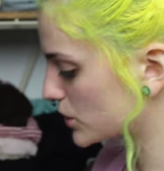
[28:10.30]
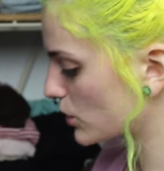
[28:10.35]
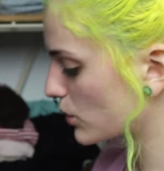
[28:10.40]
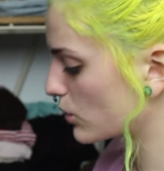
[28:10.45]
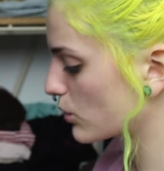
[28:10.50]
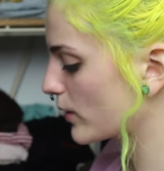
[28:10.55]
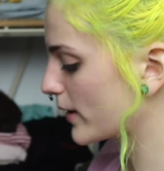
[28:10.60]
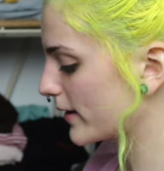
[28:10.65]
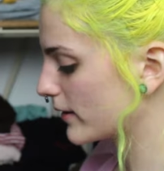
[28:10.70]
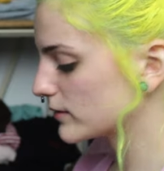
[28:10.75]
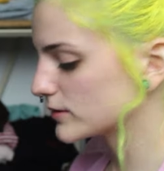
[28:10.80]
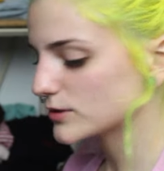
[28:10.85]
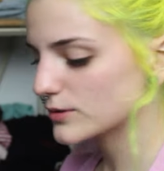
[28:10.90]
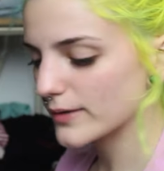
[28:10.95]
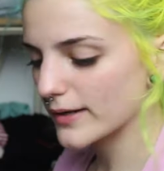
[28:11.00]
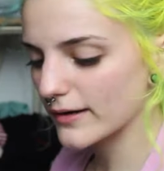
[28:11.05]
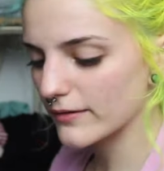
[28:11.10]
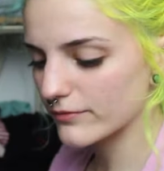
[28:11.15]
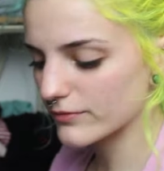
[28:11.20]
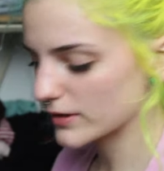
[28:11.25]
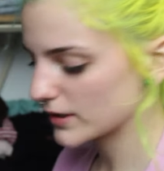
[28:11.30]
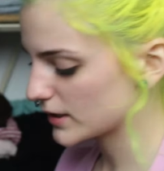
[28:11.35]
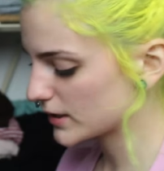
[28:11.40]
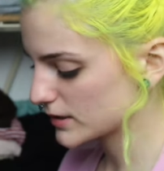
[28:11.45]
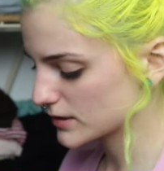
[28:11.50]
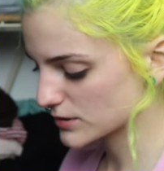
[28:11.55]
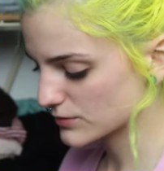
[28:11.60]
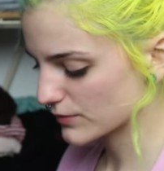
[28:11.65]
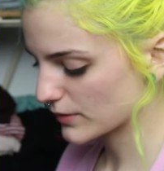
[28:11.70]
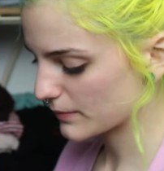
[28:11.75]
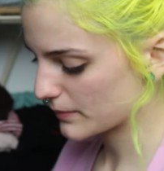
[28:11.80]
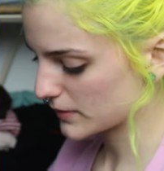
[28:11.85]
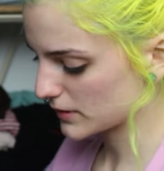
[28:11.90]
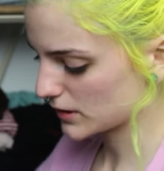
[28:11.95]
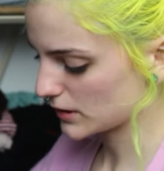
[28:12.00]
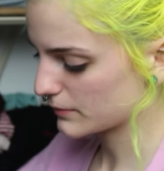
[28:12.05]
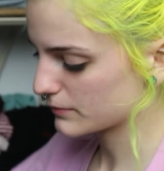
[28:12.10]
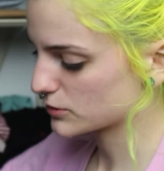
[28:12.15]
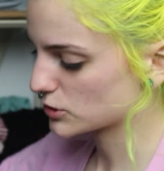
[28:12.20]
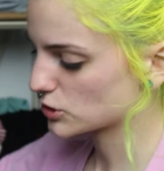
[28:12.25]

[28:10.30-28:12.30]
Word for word: So I also have these rip and dip